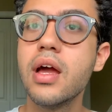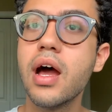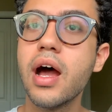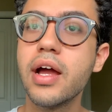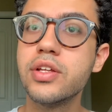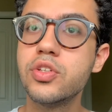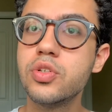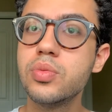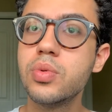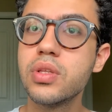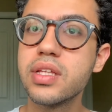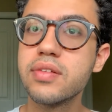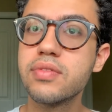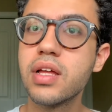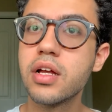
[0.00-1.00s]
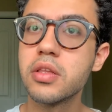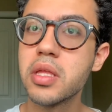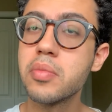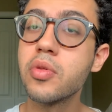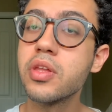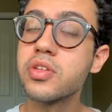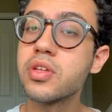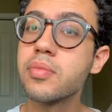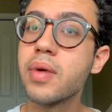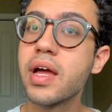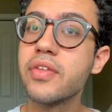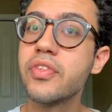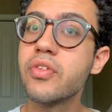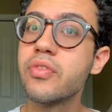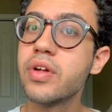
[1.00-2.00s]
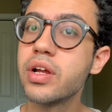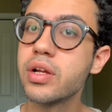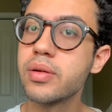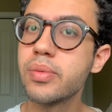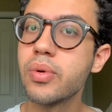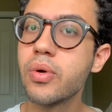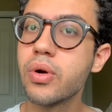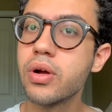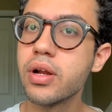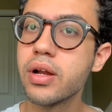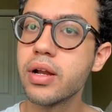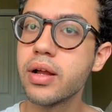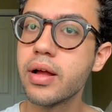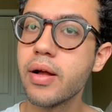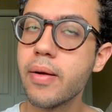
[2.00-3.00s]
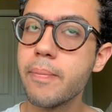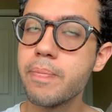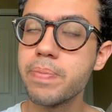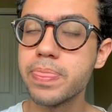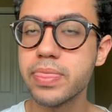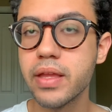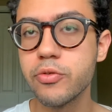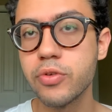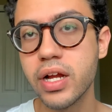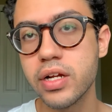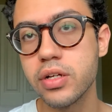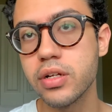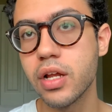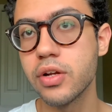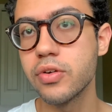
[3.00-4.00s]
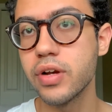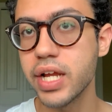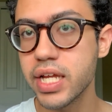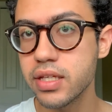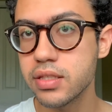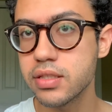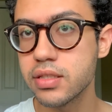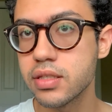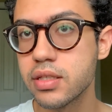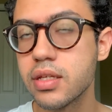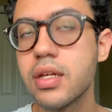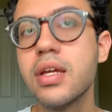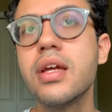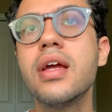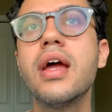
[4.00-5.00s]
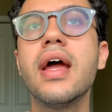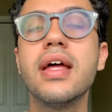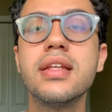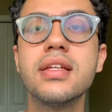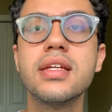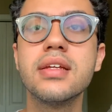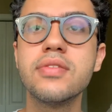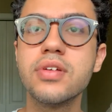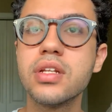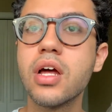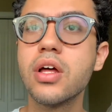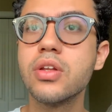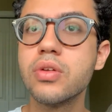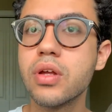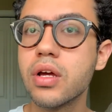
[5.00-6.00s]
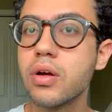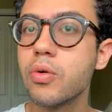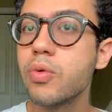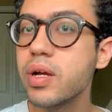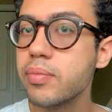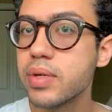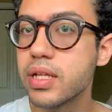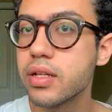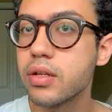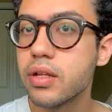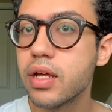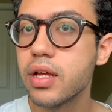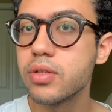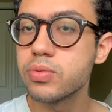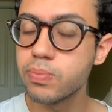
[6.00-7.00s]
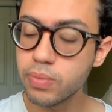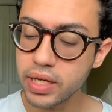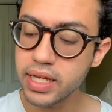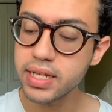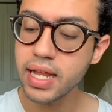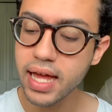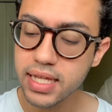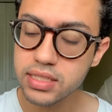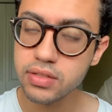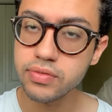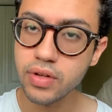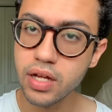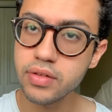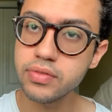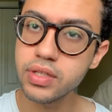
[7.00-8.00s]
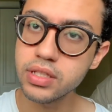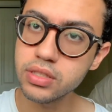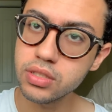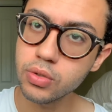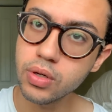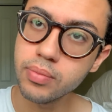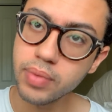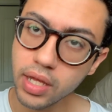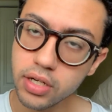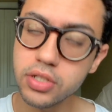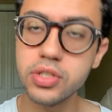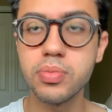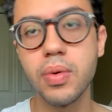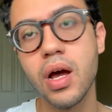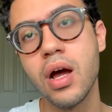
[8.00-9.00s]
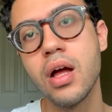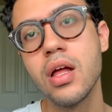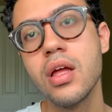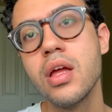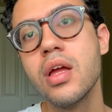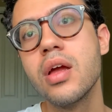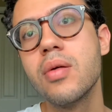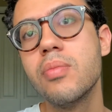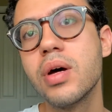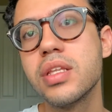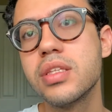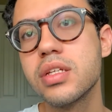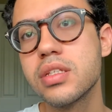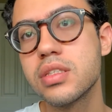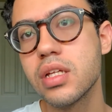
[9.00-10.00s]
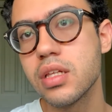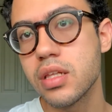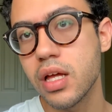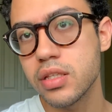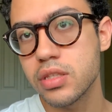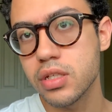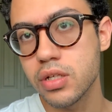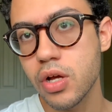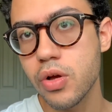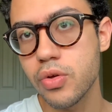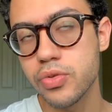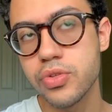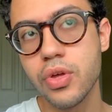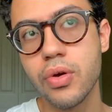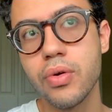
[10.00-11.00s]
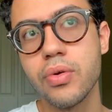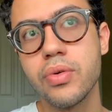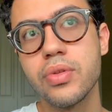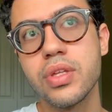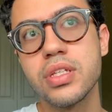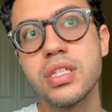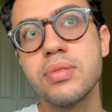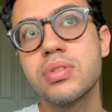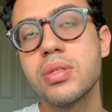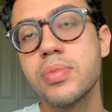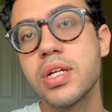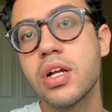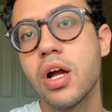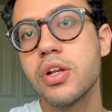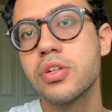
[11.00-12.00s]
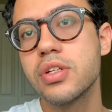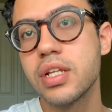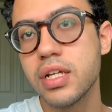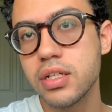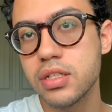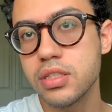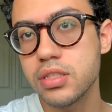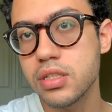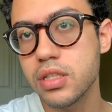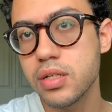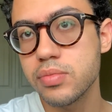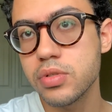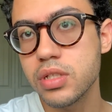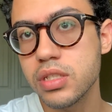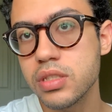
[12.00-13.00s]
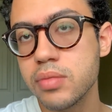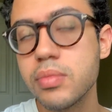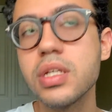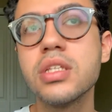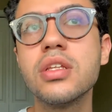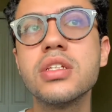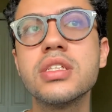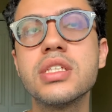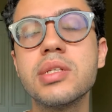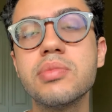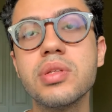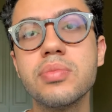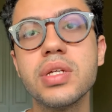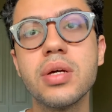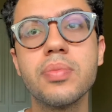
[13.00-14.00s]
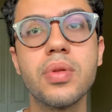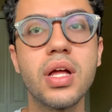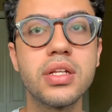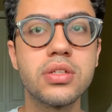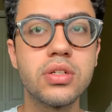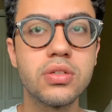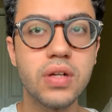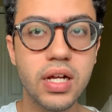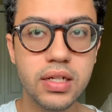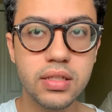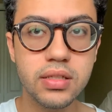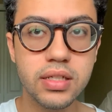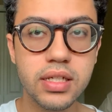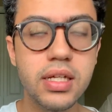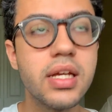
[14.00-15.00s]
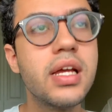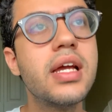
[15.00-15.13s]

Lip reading: I do believe that liberalism has a very poor record on race and even on women, but it has evolved into a better spot, but there's still a lot to go. So there seems to be contradictions in liberalism. It doesn't seem to be applied correctly.